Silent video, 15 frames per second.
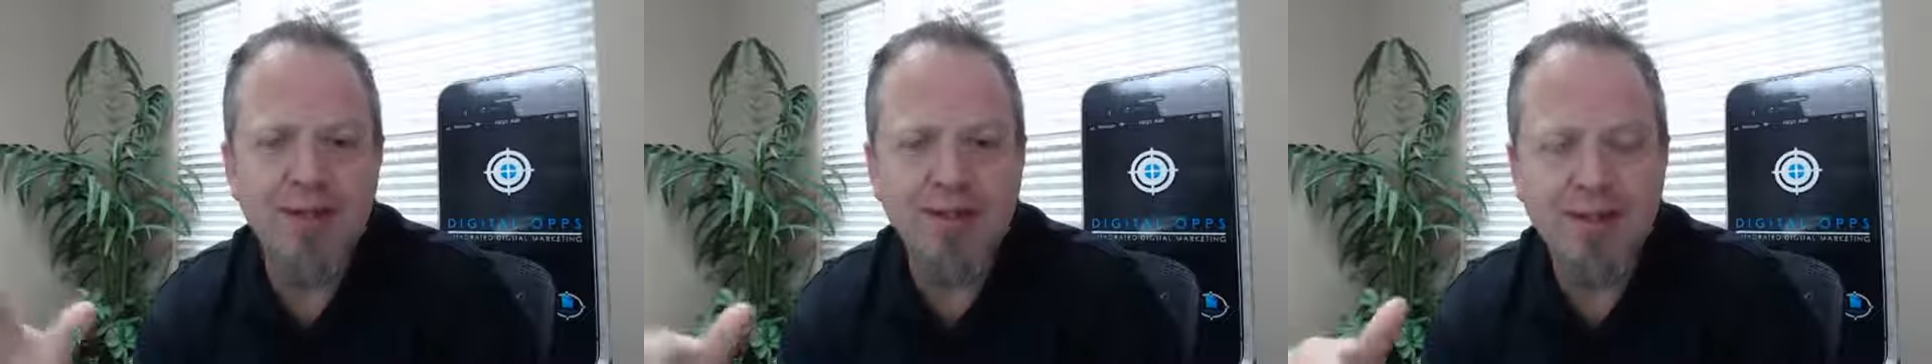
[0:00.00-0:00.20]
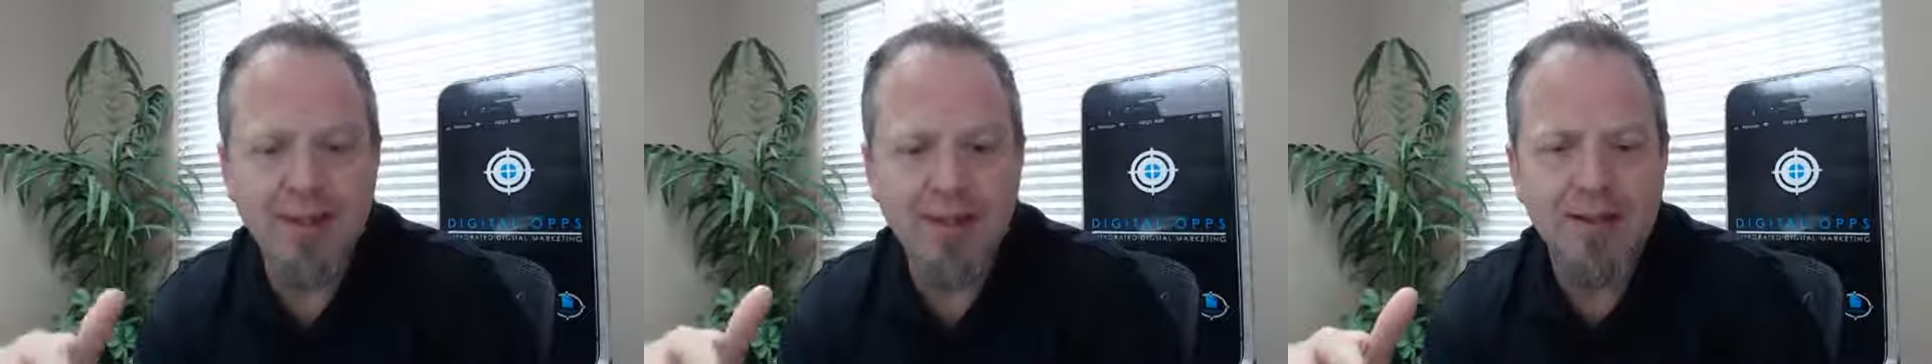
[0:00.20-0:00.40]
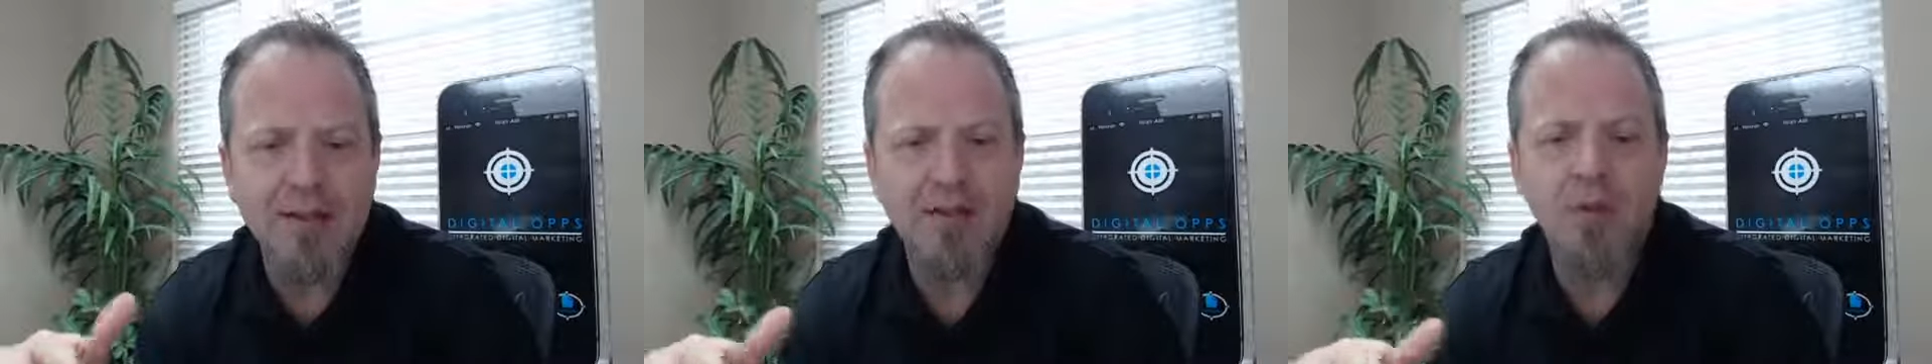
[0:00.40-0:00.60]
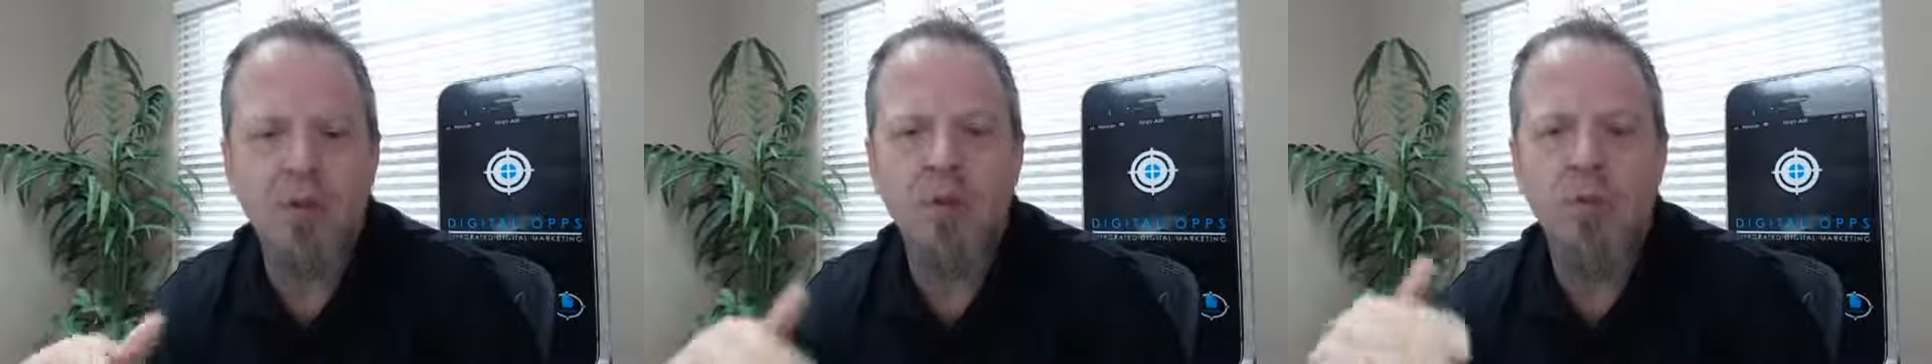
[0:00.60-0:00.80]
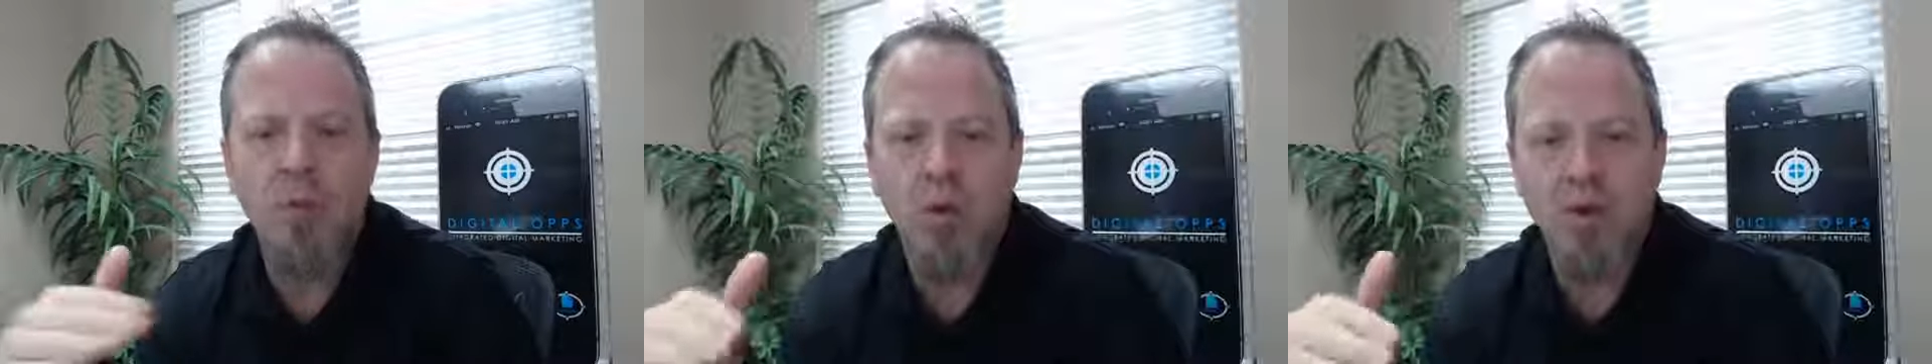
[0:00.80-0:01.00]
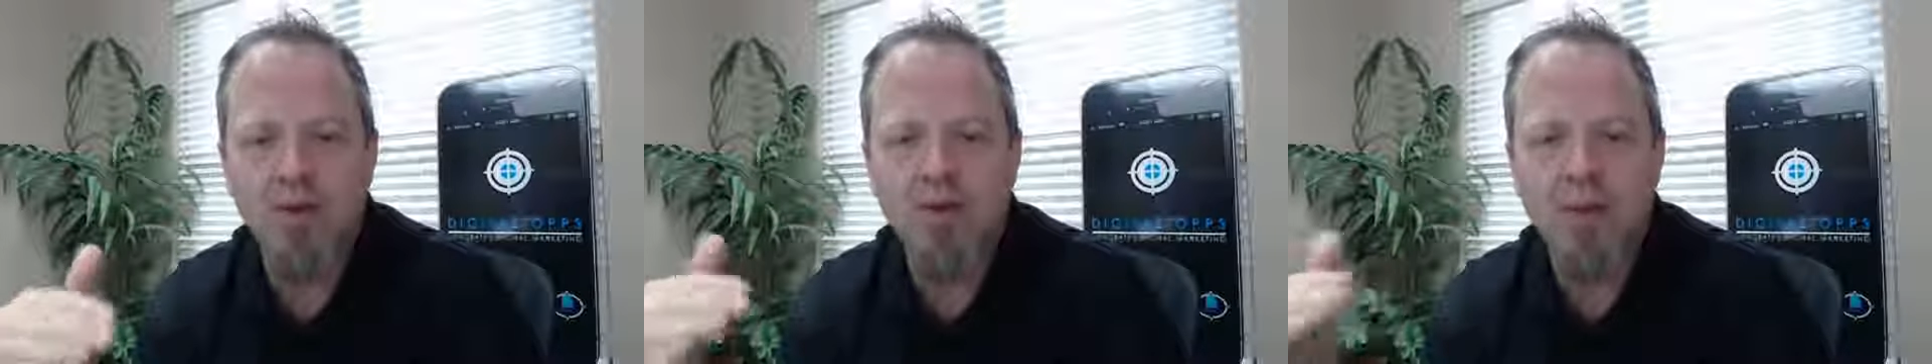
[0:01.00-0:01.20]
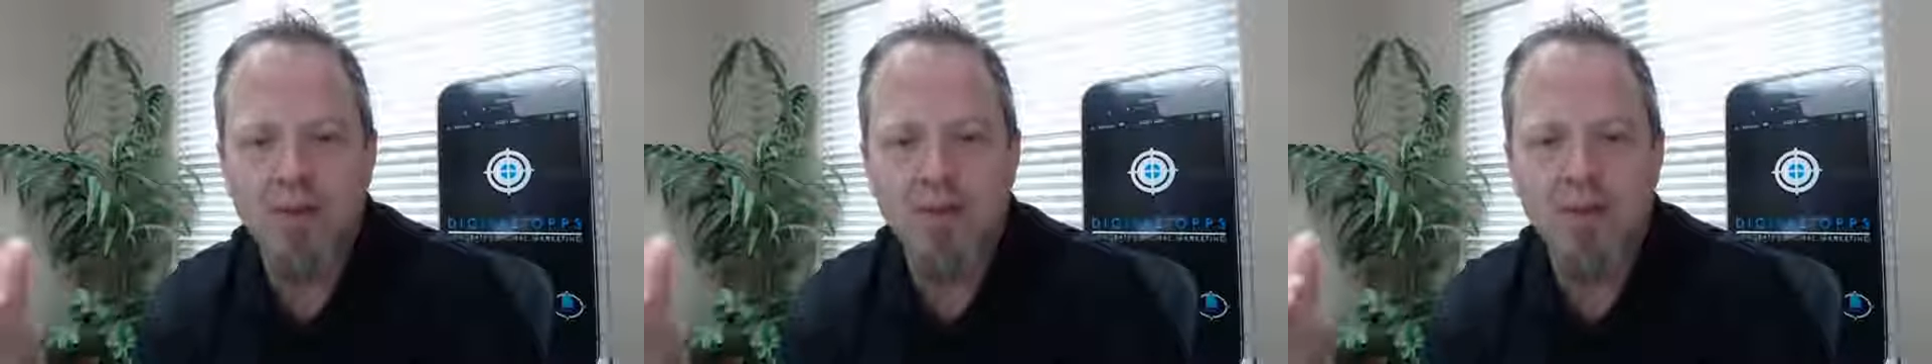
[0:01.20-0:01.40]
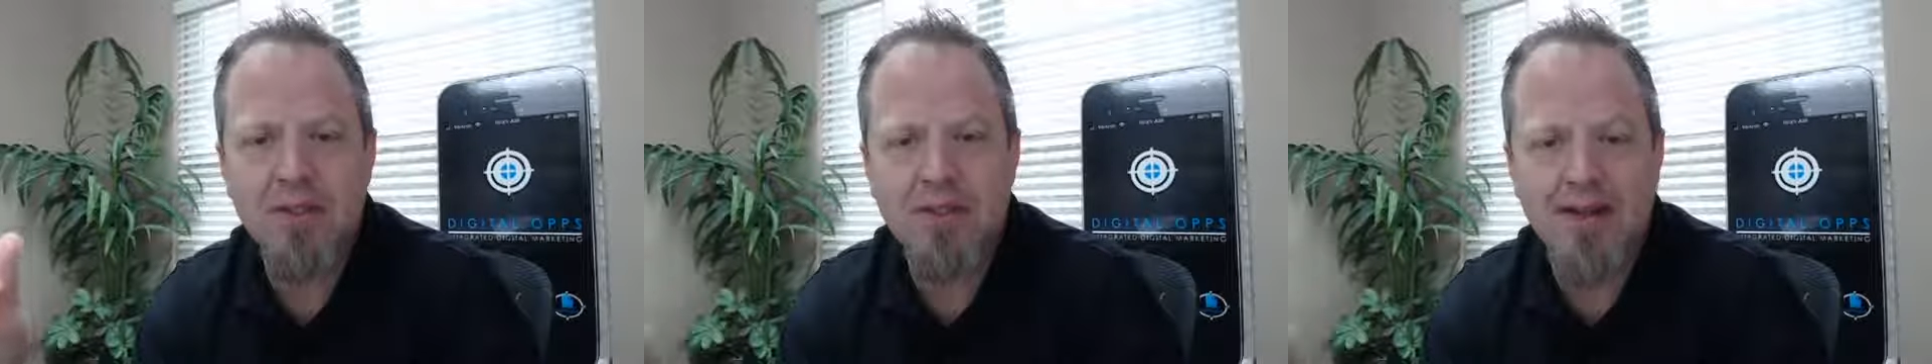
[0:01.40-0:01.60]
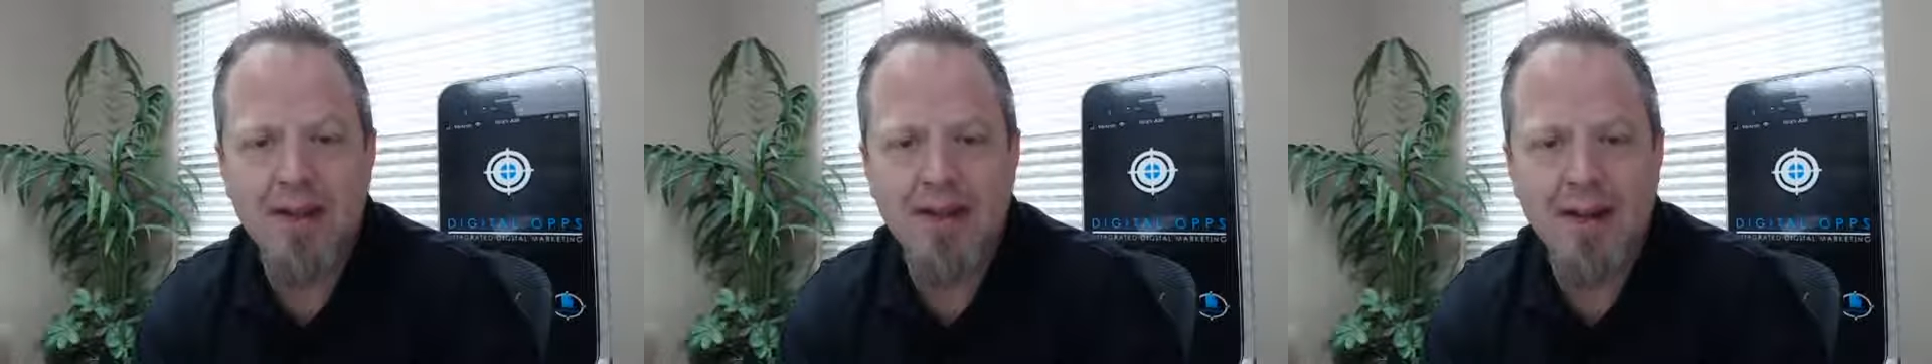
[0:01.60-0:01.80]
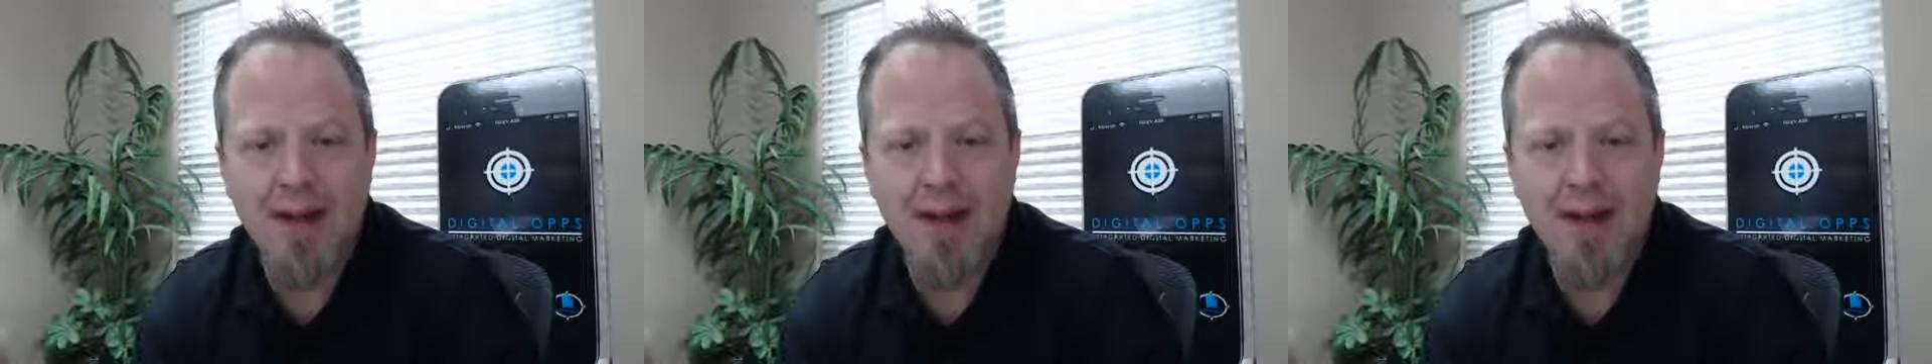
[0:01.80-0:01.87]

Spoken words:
Again, we want them to take